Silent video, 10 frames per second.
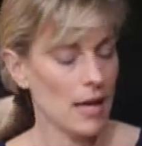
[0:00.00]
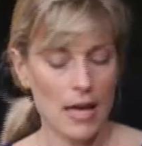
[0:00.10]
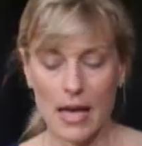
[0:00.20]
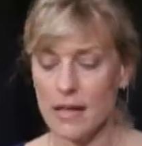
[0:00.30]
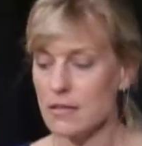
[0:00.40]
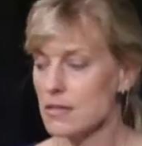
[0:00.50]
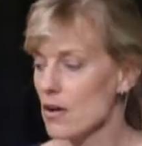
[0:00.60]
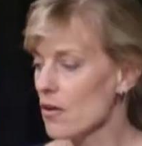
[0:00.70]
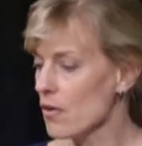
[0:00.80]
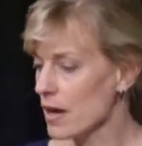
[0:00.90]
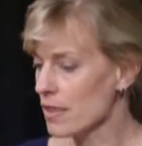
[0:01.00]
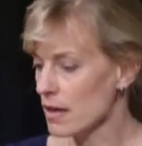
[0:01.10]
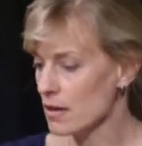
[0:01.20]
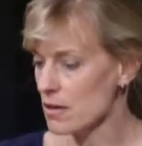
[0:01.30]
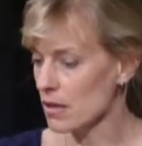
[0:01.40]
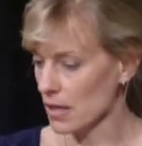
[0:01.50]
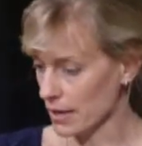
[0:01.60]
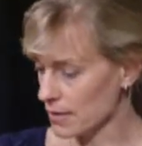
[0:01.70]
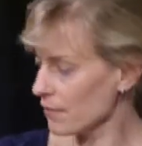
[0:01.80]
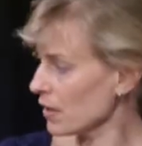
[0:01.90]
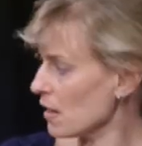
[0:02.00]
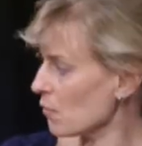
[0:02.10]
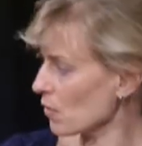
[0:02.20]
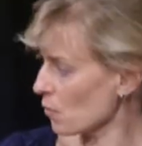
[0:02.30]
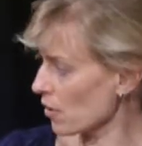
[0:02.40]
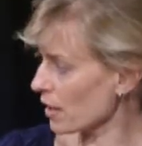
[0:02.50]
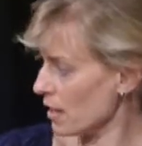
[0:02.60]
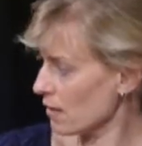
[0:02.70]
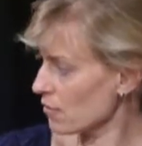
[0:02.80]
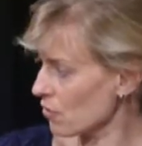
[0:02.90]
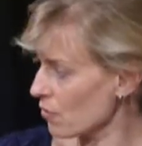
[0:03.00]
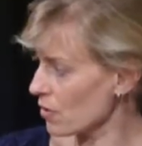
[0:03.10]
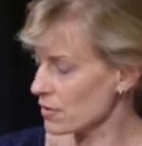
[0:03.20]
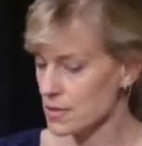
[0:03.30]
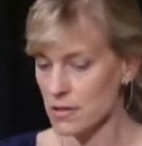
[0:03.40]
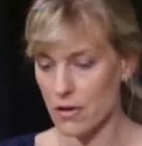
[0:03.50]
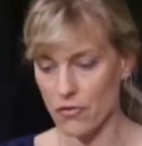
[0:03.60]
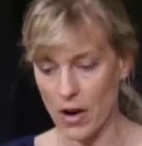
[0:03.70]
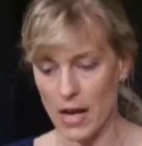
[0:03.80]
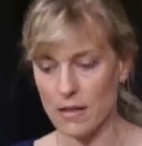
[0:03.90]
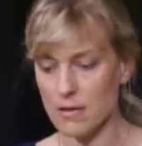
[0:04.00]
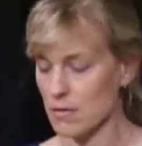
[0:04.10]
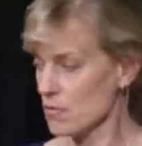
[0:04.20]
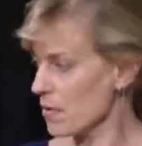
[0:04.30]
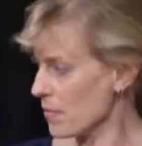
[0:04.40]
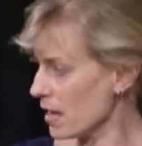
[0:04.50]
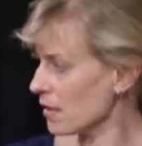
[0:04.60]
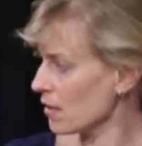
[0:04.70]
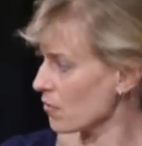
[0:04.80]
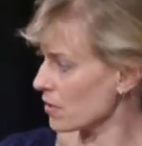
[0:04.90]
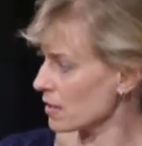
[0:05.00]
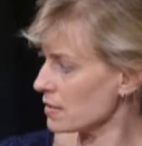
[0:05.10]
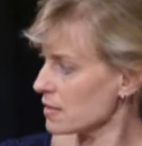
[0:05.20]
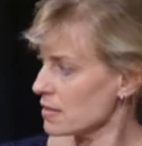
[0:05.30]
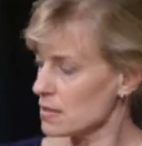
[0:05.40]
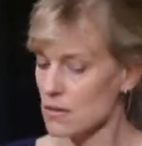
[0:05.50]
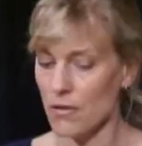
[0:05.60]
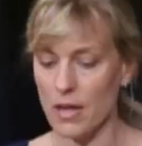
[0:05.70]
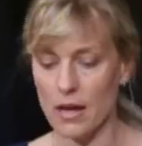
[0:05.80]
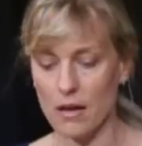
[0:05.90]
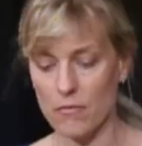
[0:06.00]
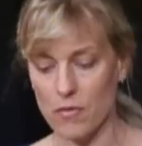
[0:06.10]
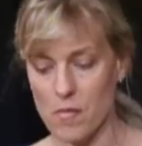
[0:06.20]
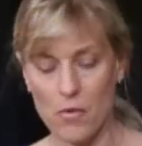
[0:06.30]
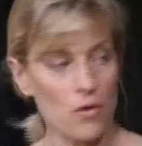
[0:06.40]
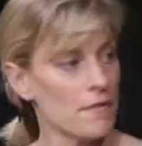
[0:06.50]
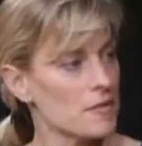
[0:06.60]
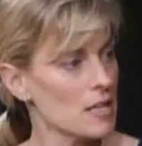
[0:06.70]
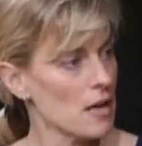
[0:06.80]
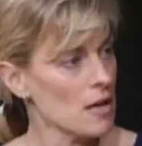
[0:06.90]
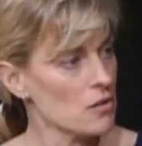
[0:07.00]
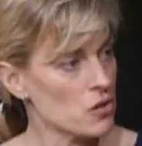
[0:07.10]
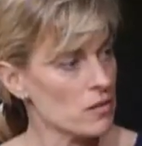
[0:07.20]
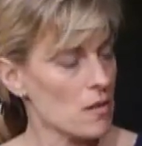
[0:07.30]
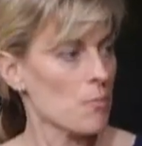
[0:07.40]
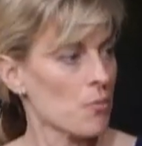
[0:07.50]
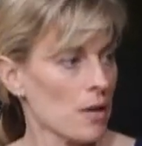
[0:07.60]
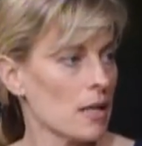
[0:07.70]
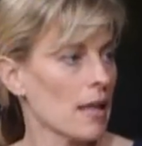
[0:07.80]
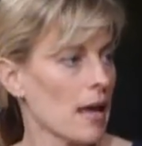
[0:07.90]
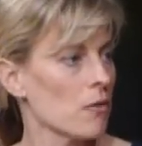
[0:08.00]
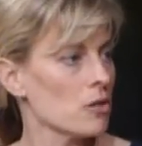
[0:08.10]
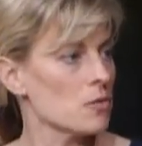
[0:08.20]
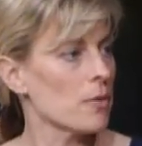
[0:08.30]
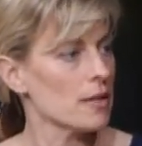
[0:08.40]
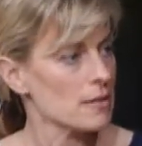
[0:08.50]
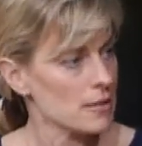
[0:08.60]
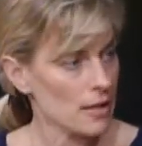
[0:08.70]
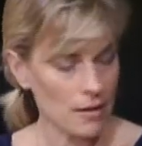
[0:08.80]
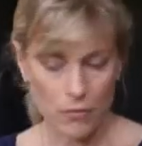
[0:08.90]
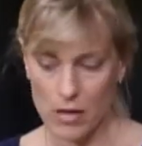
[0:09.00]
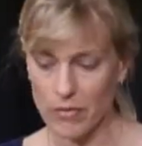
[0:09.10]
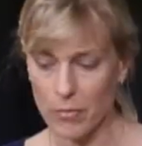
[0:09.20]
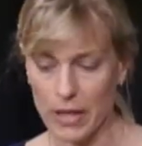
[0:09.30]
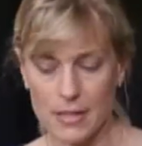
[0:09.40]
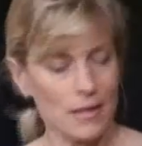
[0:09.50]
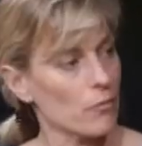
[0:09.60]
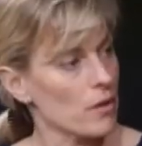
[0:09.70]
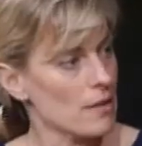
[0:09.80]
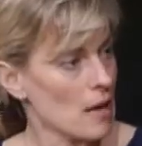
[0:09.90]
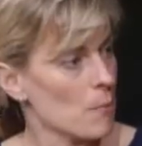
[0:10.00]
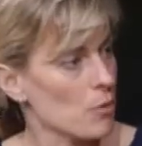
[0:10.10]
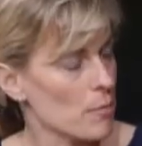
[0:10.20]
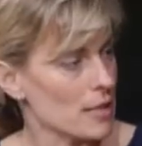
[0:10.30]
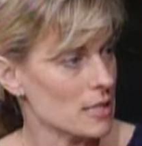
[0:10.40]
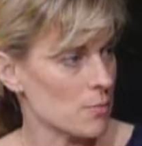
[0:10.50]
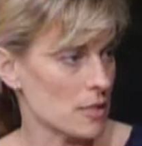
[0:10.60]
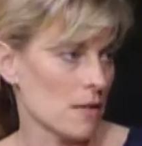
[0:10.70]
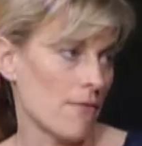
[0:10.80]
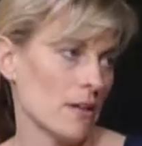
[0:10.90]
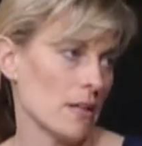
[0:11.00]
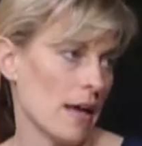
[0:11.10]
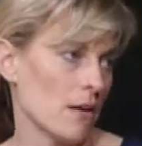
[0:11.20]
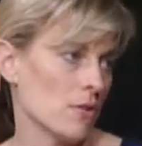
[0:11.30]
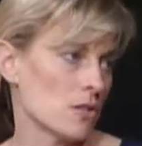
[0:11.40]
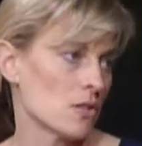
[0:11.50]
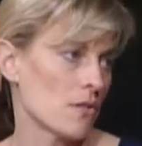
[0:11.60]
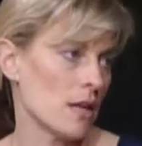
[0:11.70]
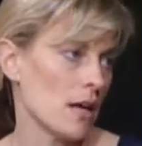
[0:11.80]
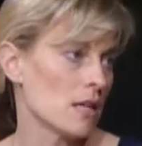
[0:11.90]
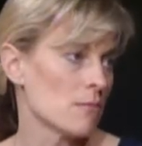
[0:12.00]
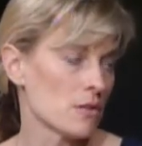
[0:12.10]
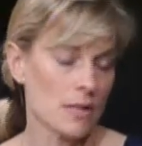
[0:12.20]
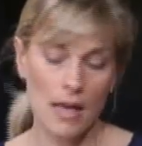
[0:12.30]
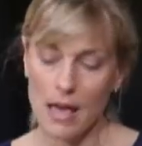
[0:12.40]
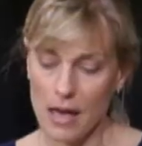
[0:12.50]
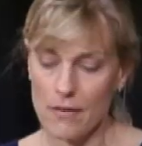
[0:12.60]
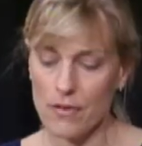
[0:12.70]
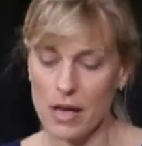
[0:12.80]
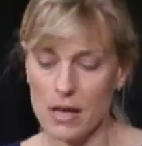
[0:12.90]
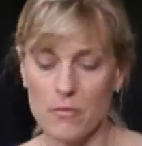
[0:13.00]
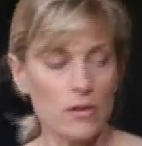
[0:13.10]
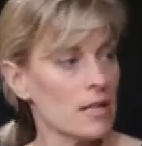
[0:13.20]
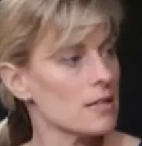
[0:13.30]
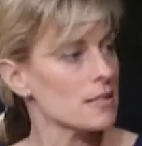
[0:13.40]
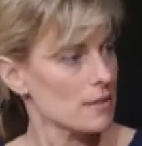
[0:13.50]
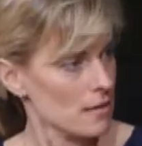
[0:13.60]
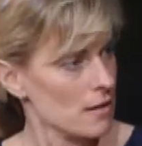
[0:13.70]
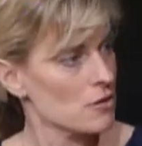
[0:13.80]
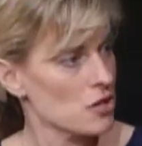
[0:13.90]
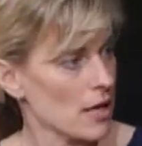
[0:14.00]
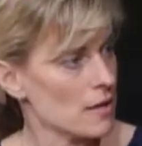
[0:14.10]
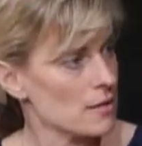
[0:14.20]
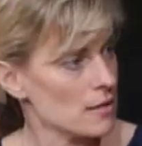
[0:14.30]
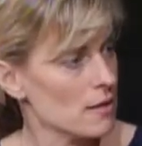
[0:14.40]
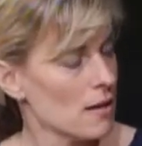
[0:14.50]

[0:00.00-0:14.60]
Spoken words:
And so I think collectively we're working towards trying to amend the ordinances so that it removes just the breed language, but instead we replace it with temperament-specific language so that every animal gets a chance